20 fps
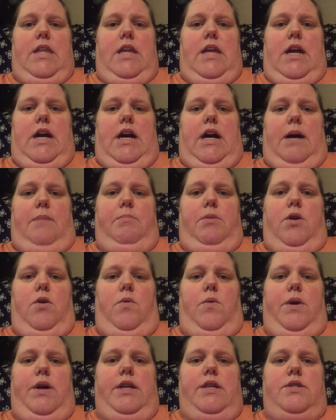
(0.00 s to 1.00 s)

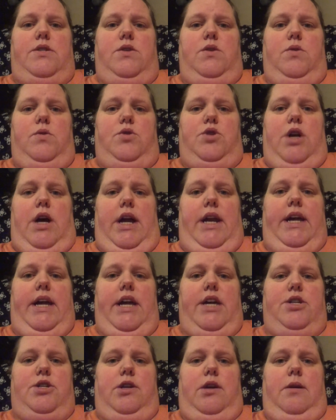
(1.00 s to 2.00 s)
going to try to
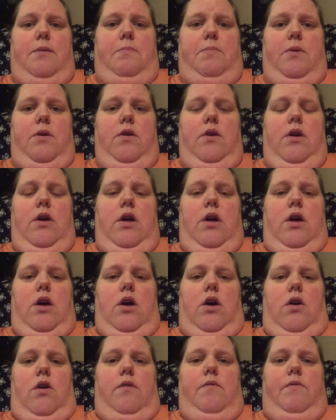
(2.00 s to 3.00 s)
catch up
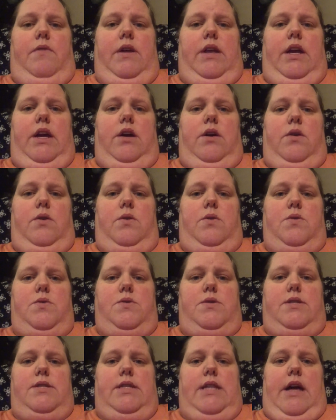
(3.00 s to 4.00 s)
on
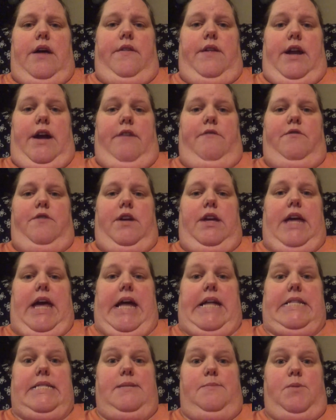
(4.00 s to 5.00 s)
videos now that I've
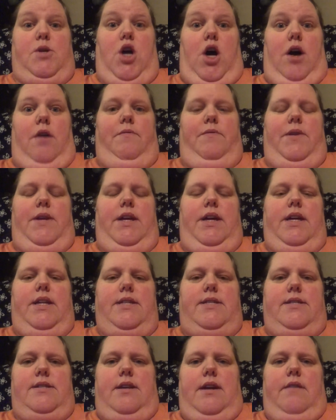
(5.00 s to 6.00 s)
gained some
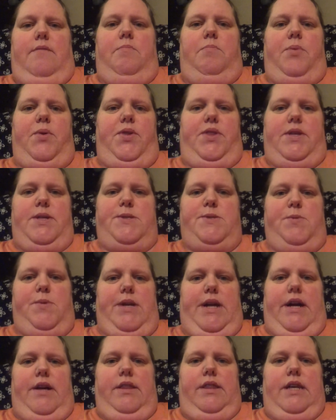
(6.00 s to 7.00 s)
confidence and I've put this one
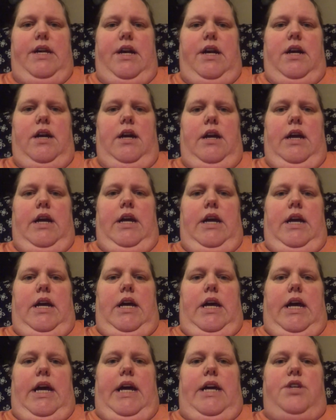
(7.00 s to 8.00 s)
out there,
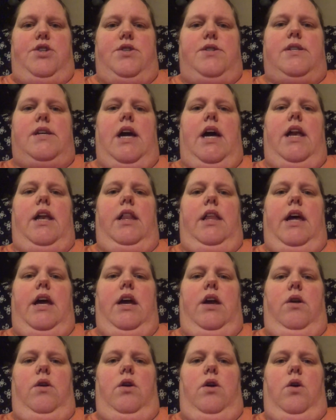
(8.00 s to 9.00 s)
and just kind of let
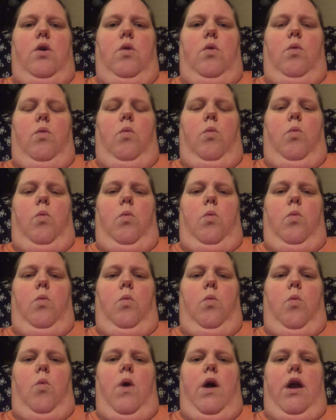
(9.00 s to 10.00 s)
you know
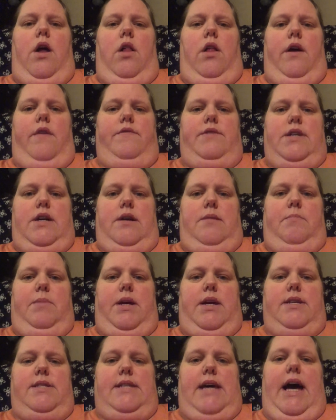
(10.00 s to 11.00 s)
what all I've done,
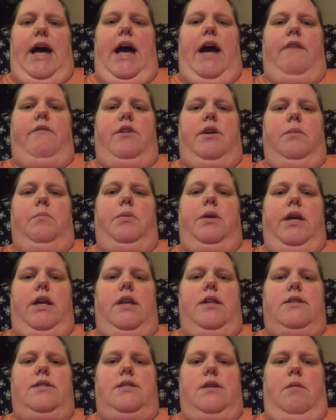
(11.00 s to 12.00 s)
because I have
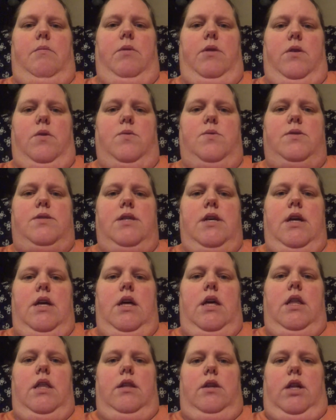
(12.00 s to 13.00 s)
completed some of those
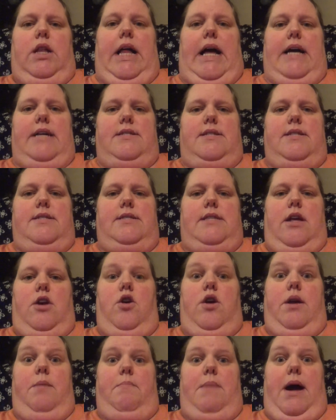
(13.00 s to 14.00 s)
classes that
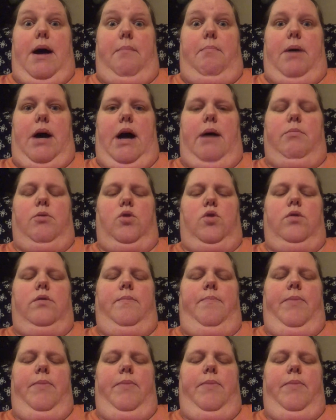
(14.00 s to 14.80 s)
are in my Bible.